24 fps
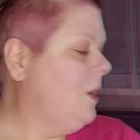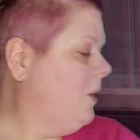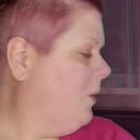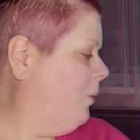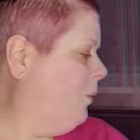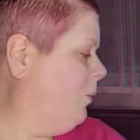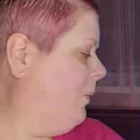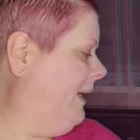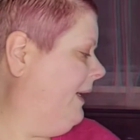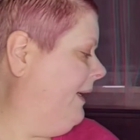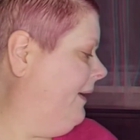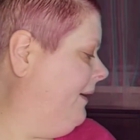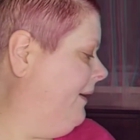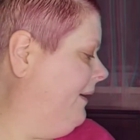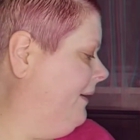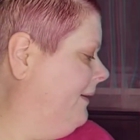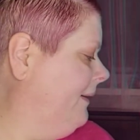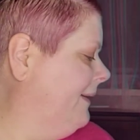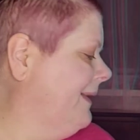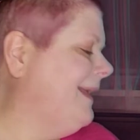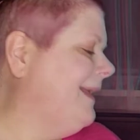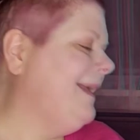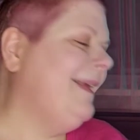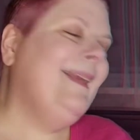where
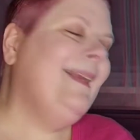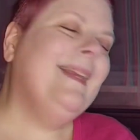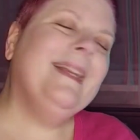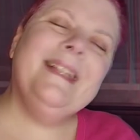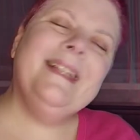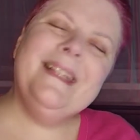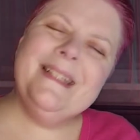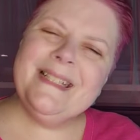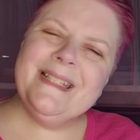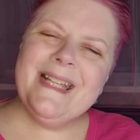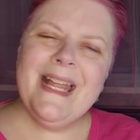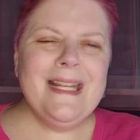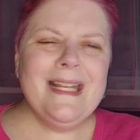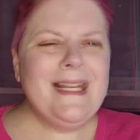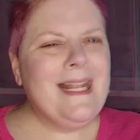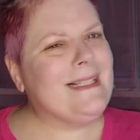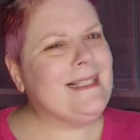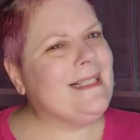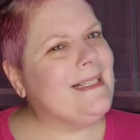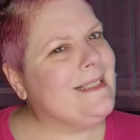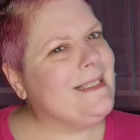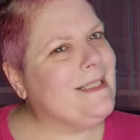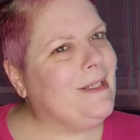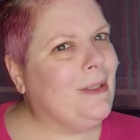it's not
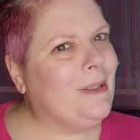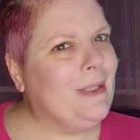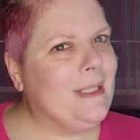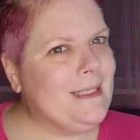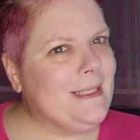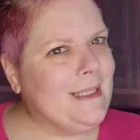necessarily